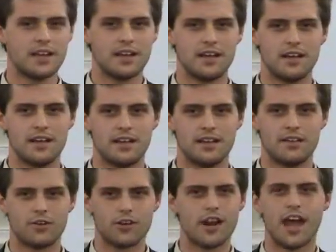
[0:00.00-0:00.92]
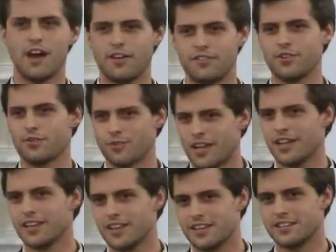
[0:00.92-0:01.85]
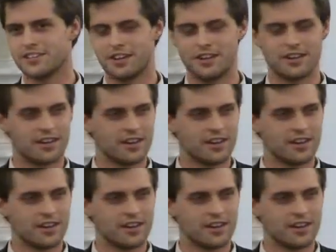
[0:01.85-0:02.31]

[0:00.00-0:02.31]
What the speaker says: or now if you're really concerned.